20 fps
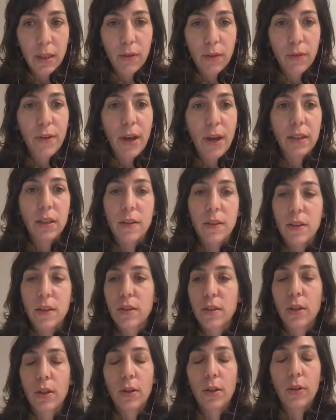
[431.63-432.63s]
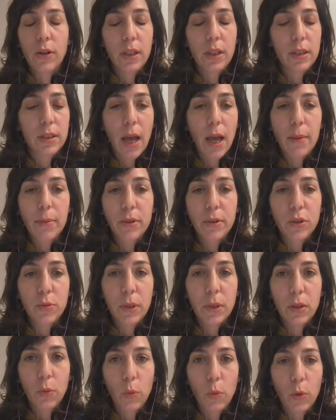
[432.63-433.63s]
the fact that the security
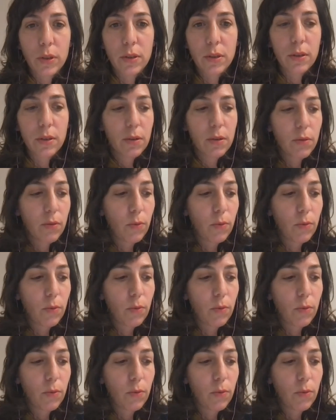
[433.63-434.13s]
establishment was